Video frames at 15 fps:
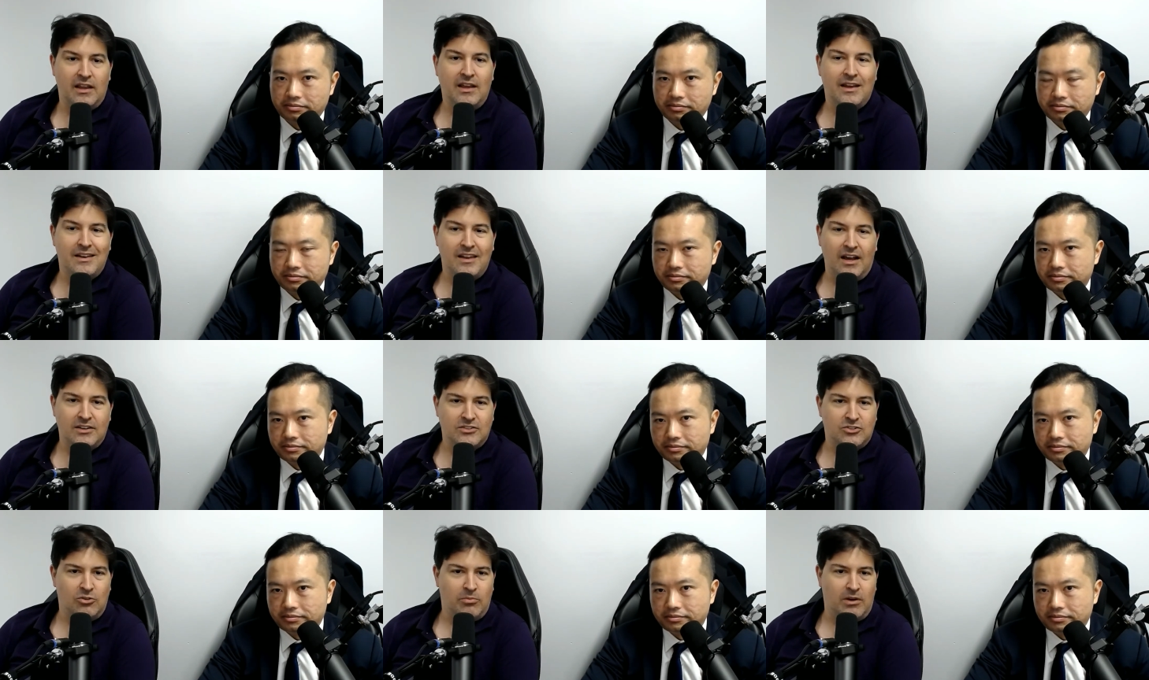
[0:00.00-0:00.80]
Speaker 1: not
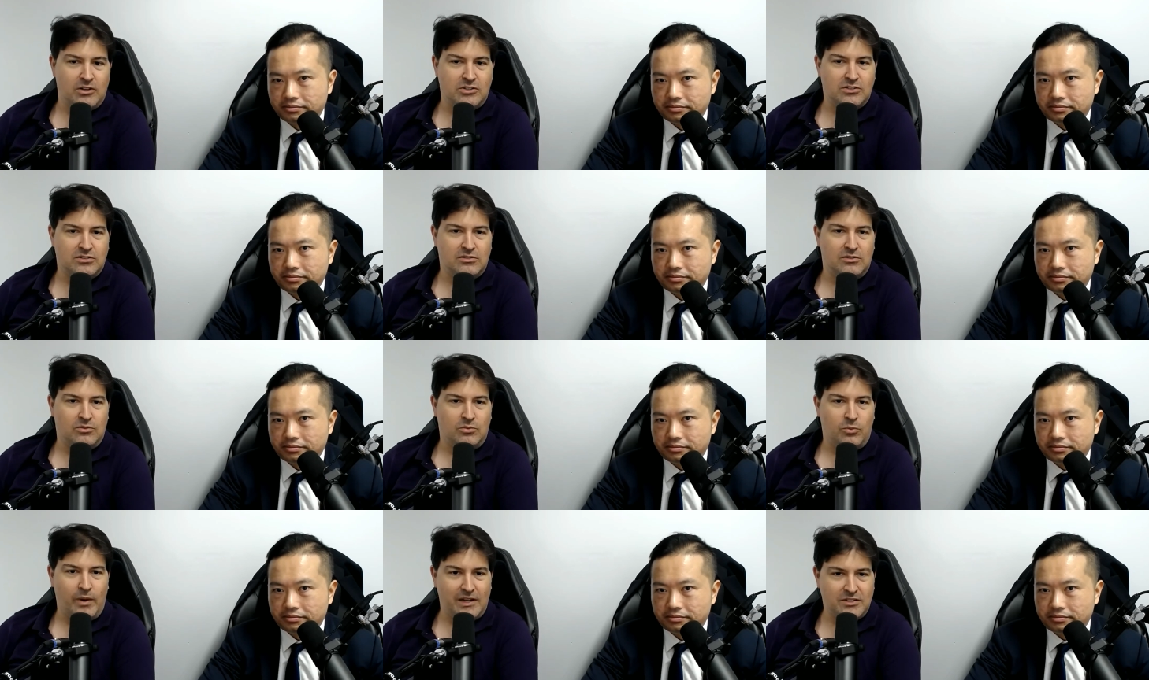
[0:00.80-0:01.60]
so much
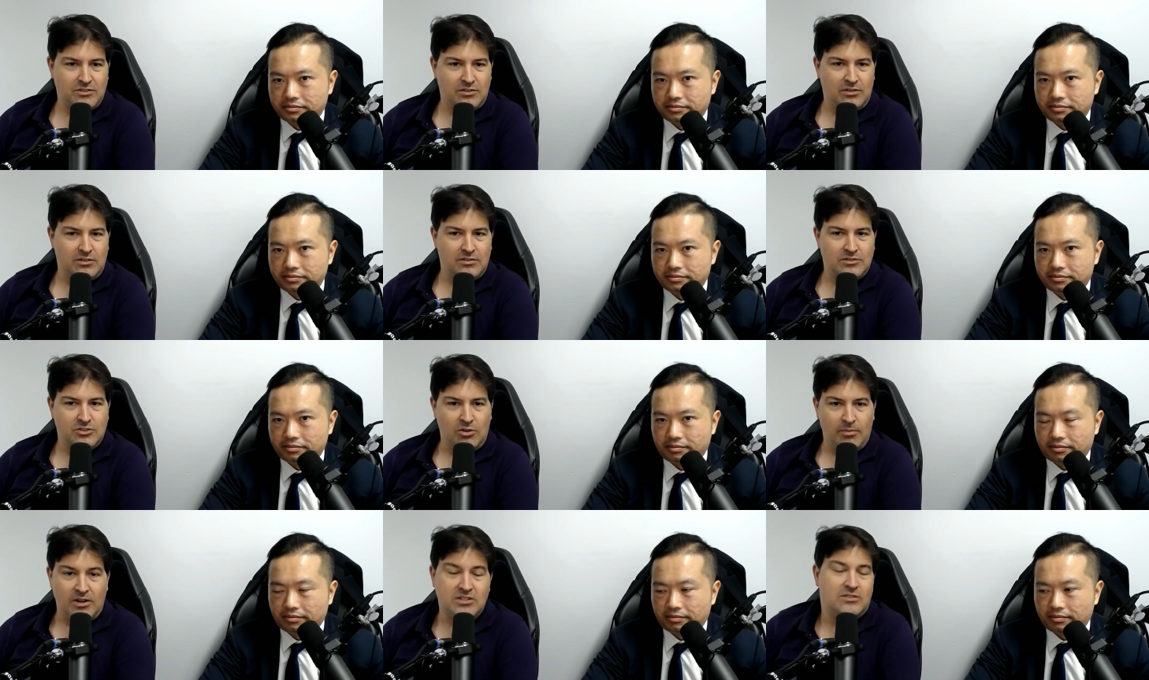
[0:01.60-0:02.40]
Western so
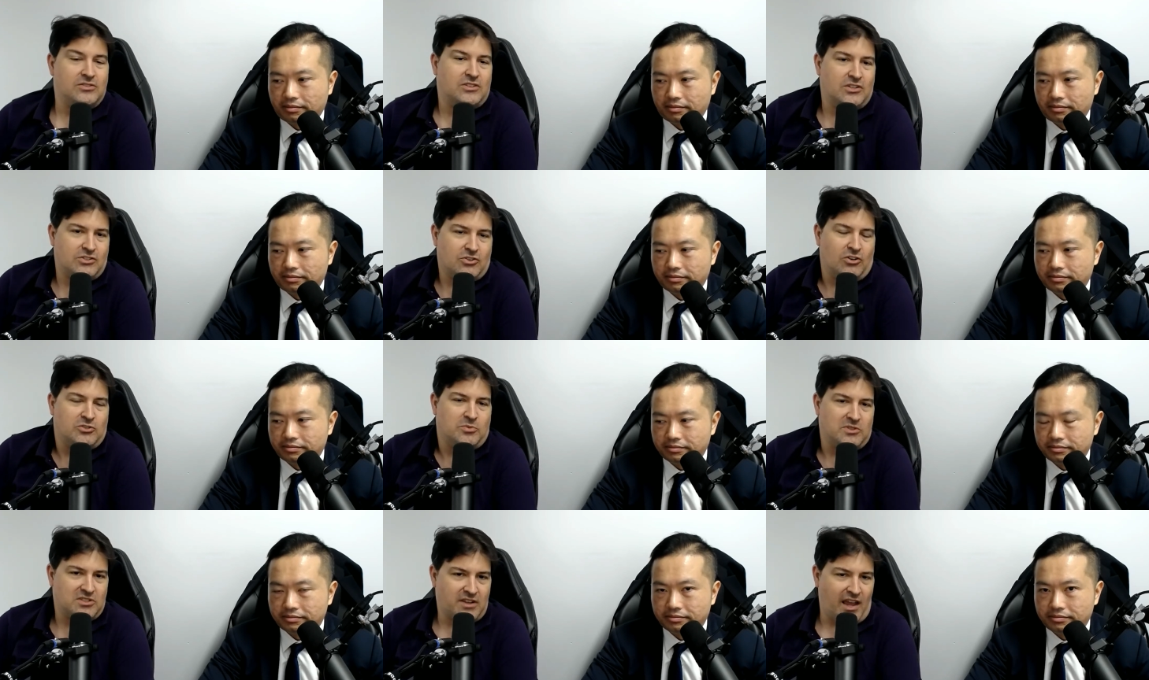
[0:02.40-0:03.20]
much. There's concerns with
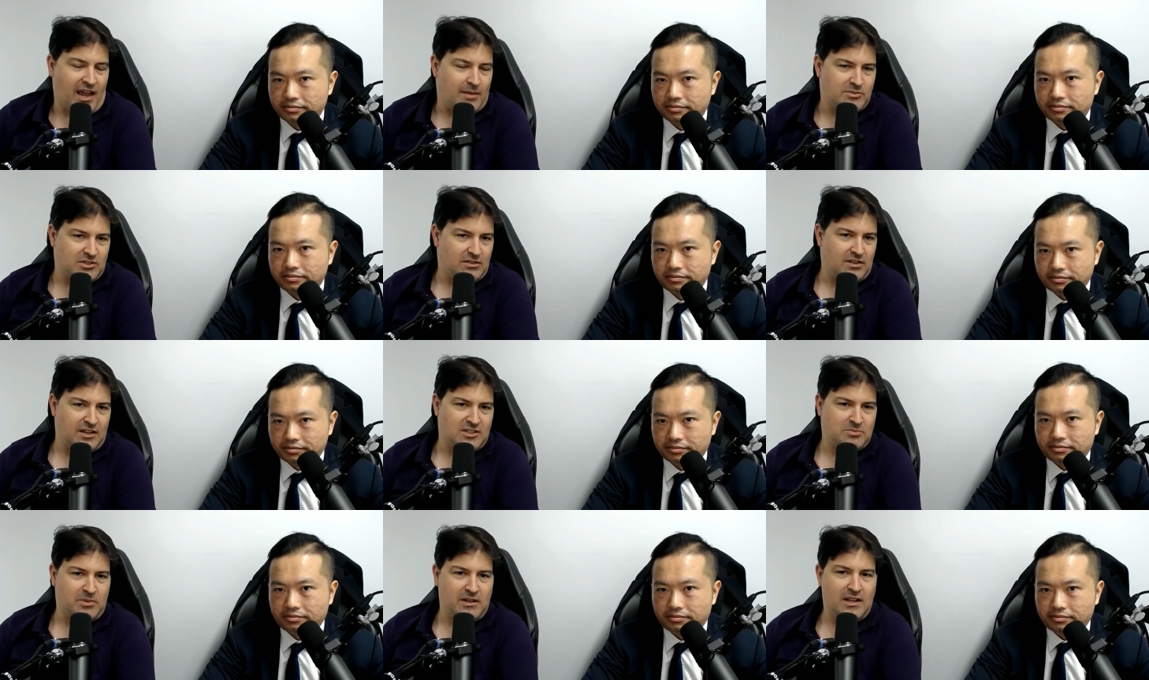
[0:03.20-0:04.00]
scams and things,
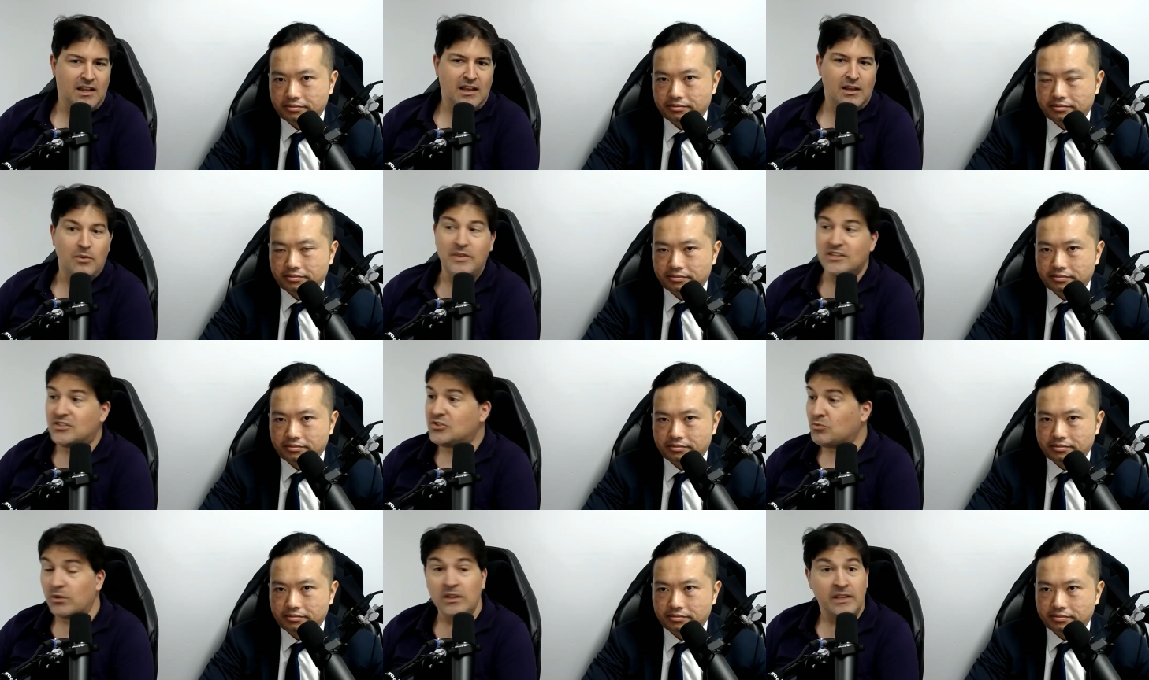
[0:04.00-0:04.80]
but you know, this is
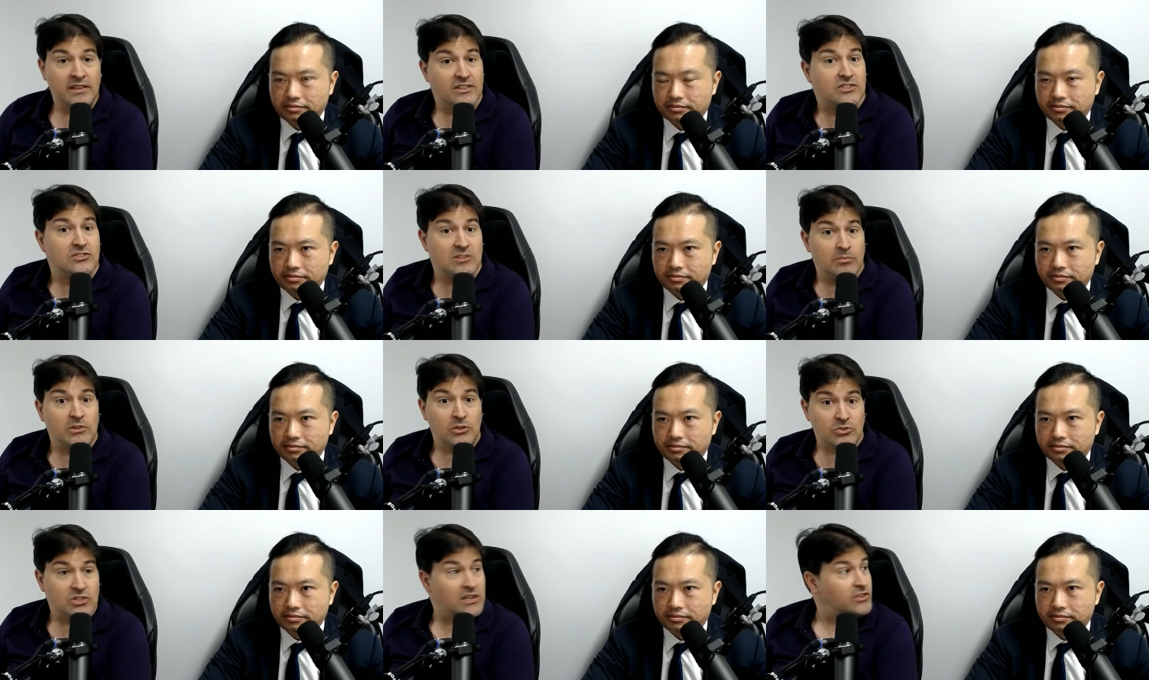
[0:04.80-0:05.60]
really this is something you
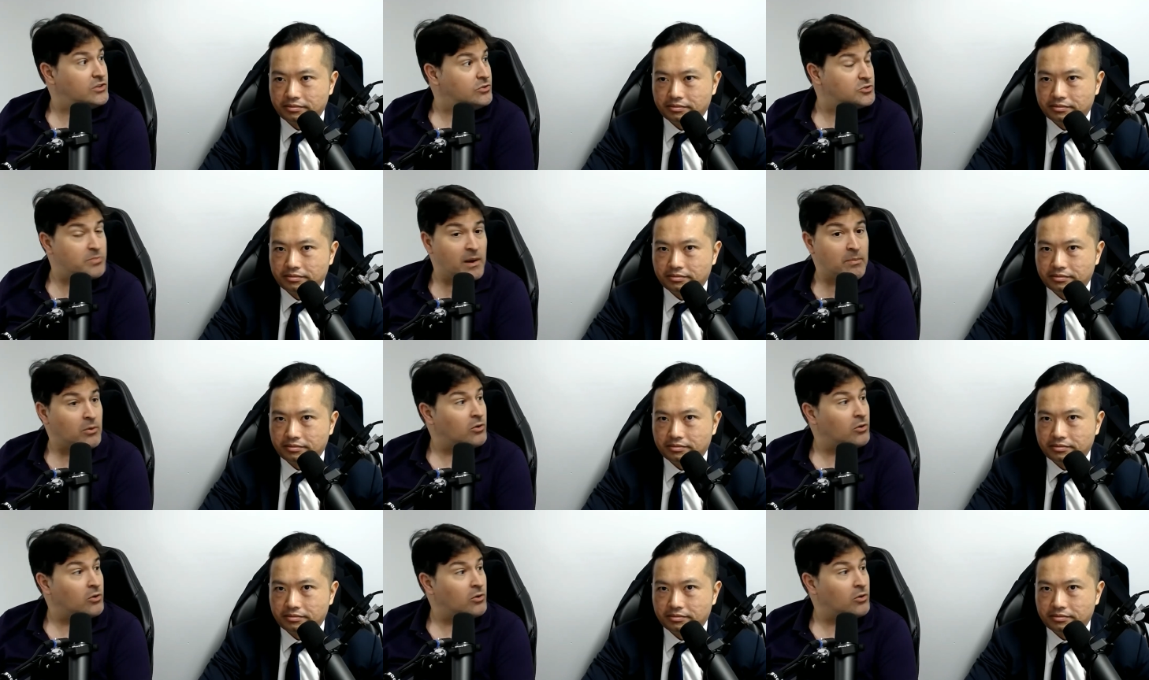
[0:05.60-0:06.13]
see in the newspaper